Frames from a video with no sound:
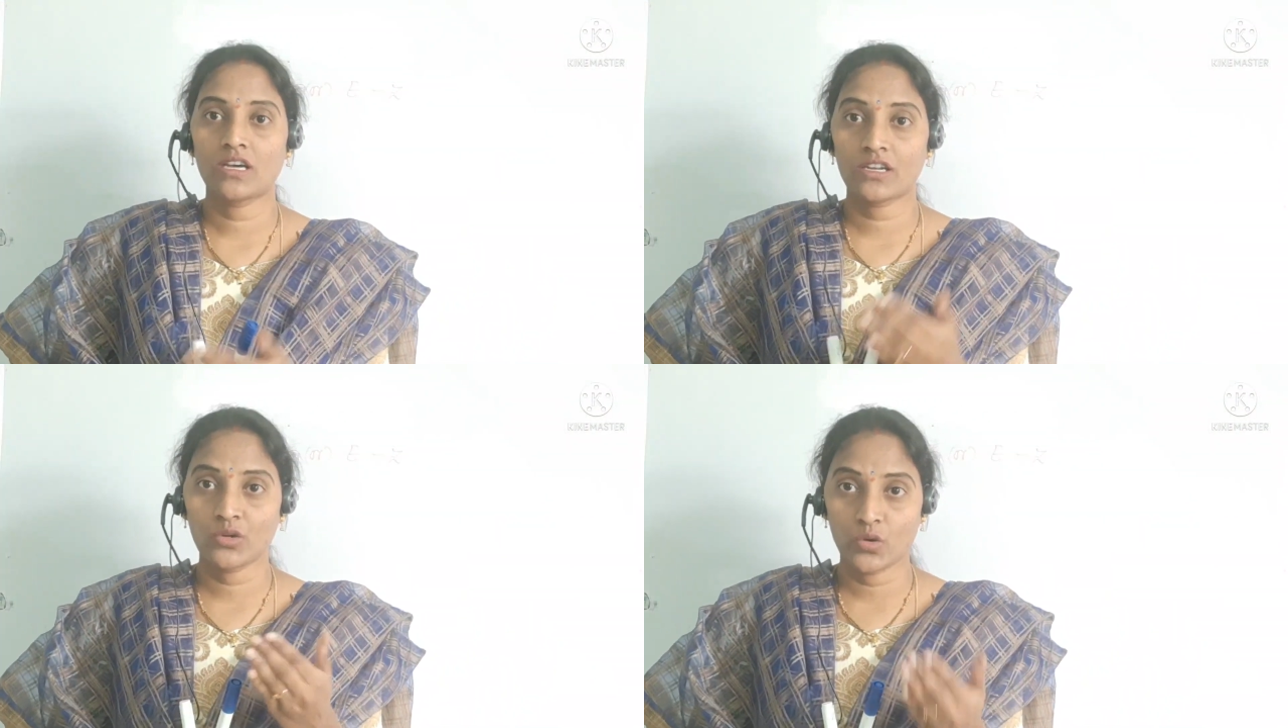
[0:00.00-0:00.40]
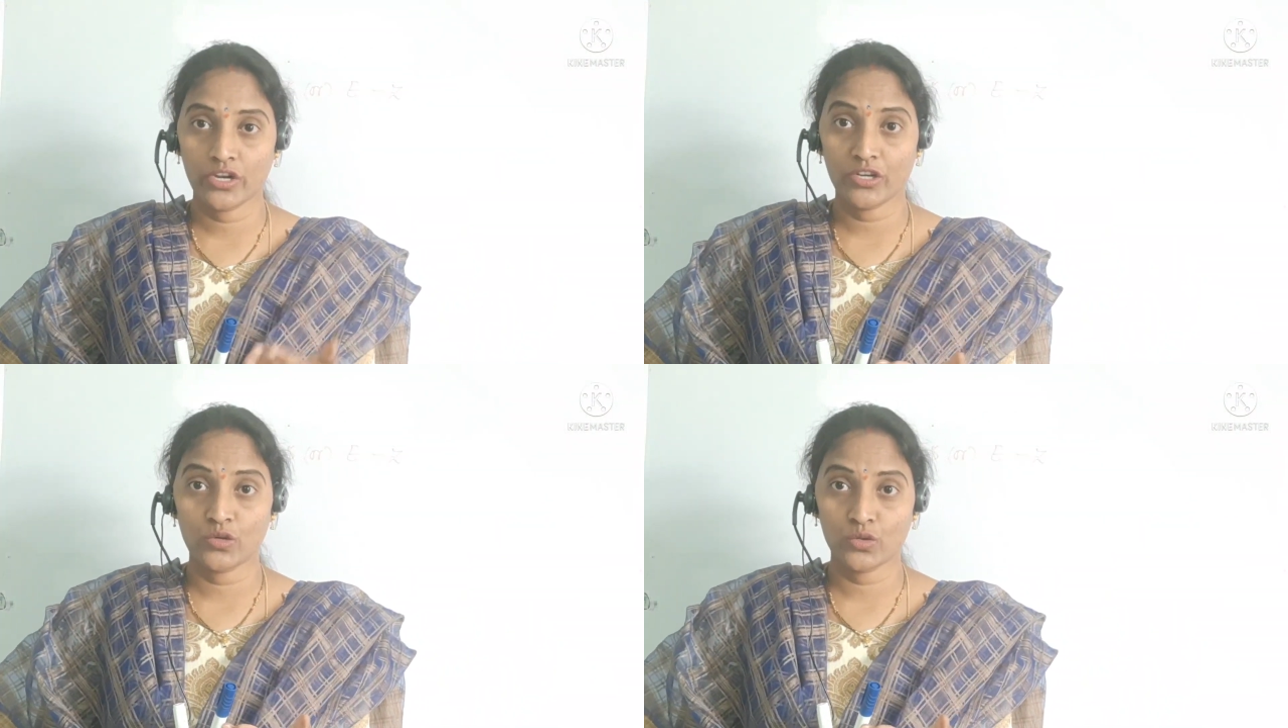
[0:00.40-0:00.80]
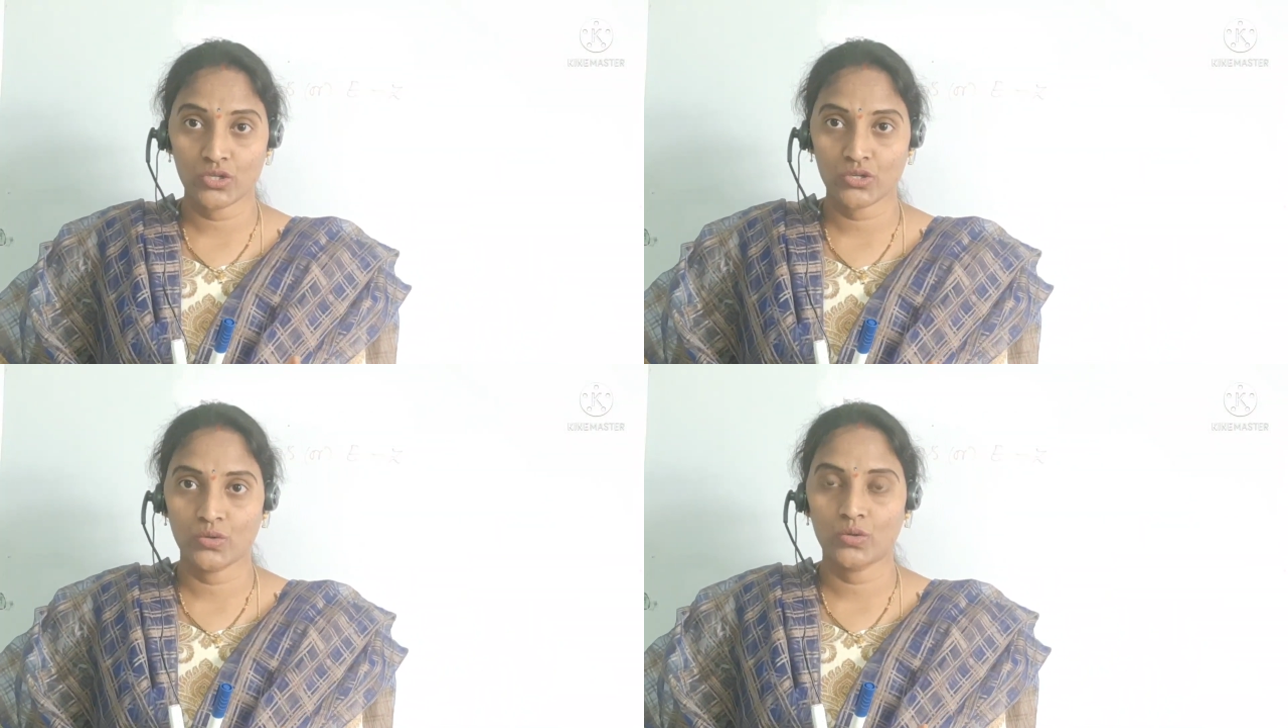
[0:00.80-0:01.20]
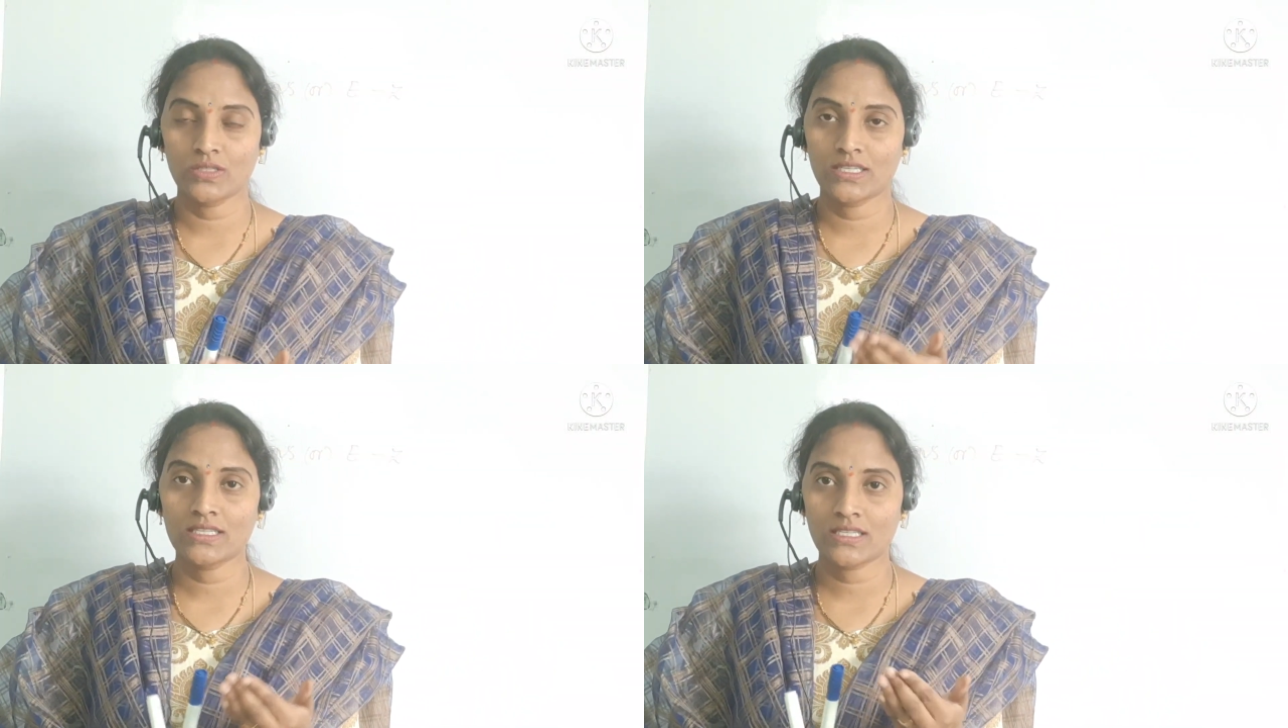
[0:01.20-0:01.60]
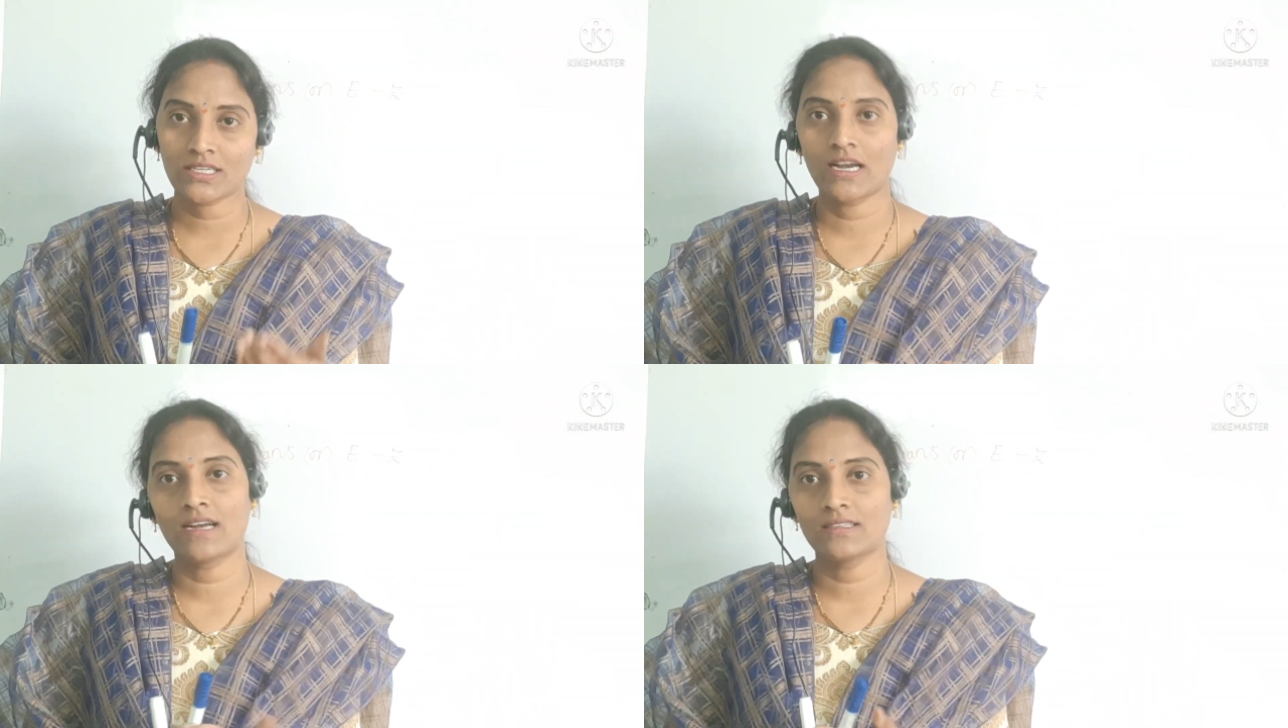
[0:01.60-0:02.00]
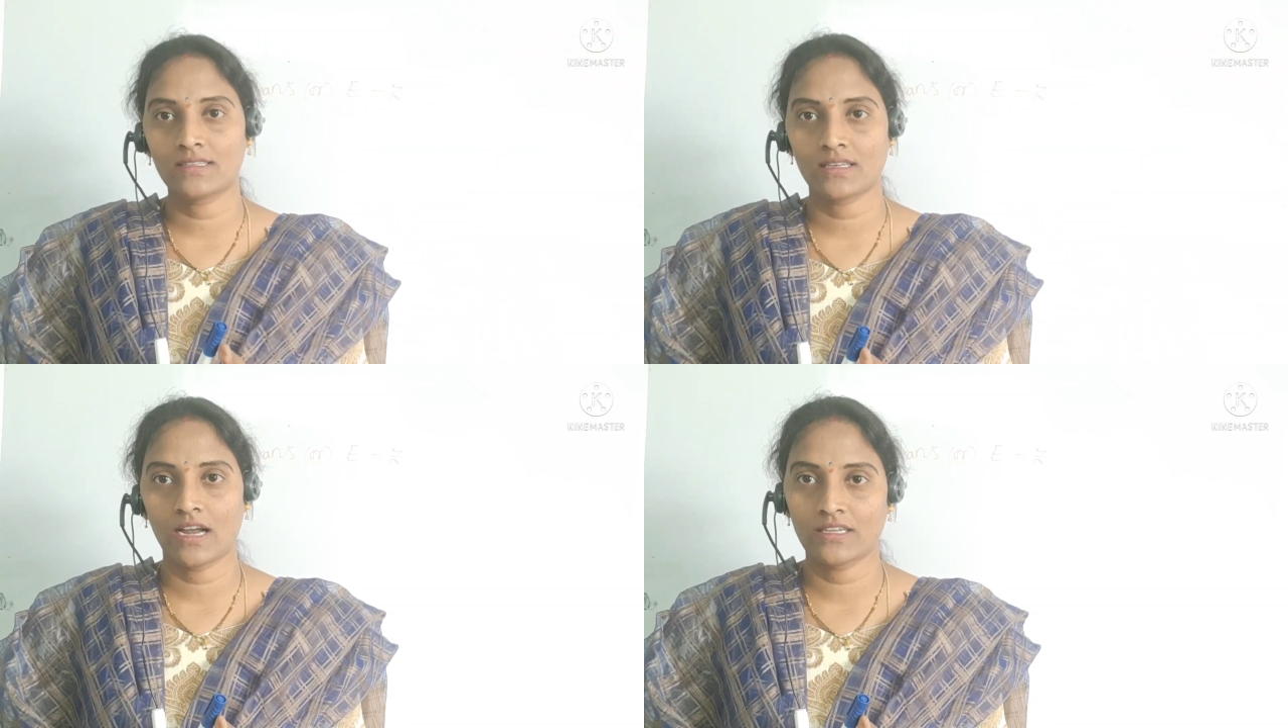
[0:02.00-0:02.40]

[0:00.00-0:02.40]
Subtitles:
are going to show cis trans